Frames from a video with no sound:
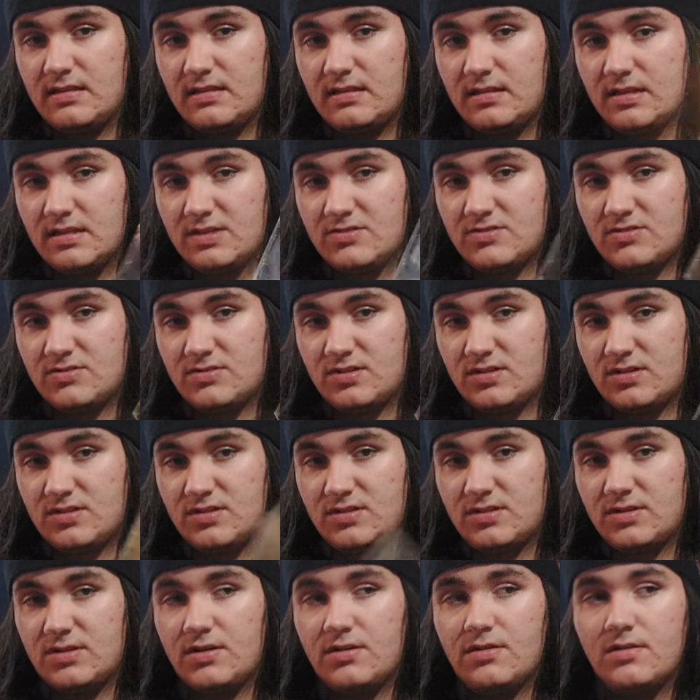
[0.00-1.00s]
this was
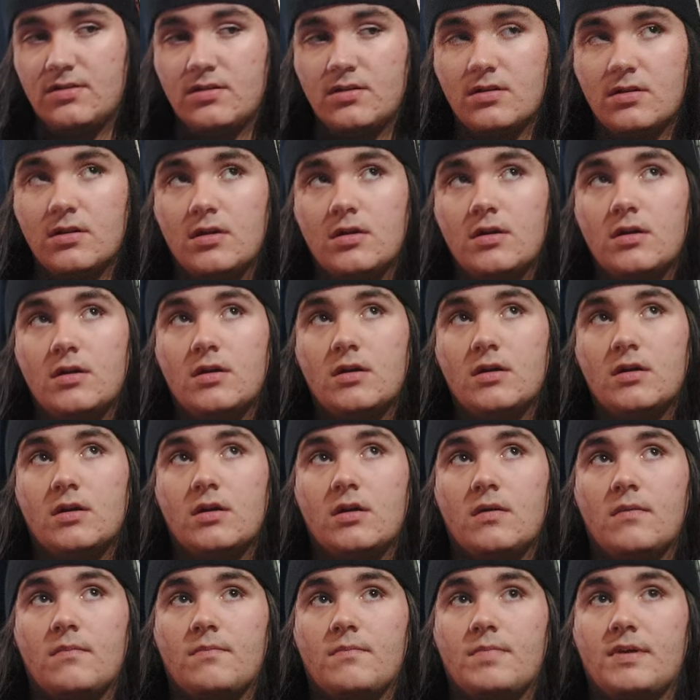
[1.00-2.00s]
on there
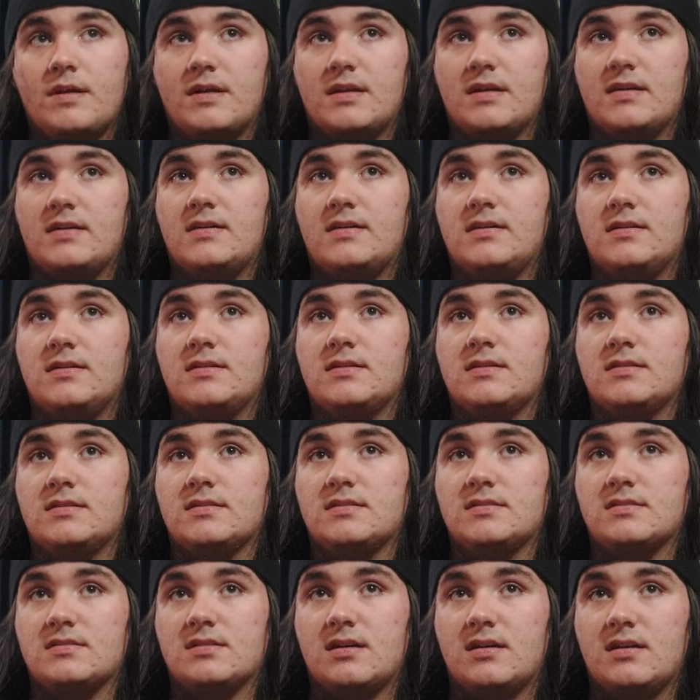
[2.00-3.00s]

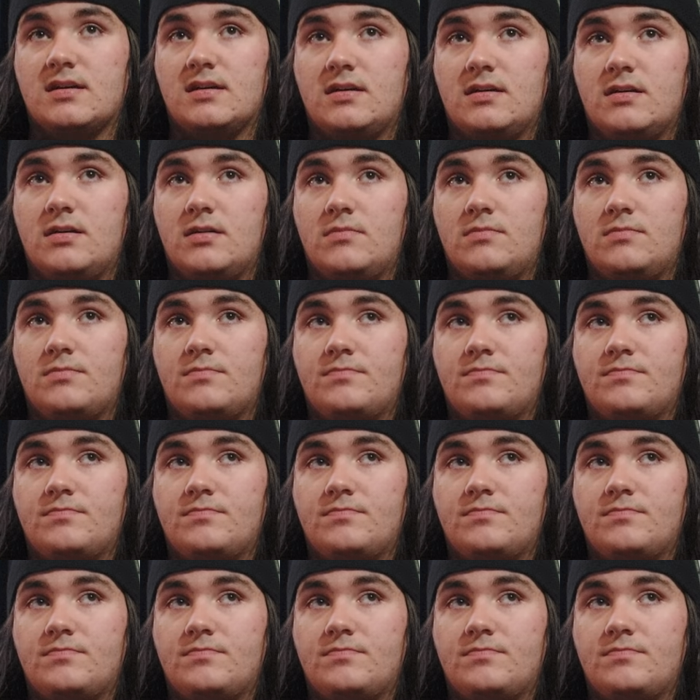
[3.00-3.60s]
because um,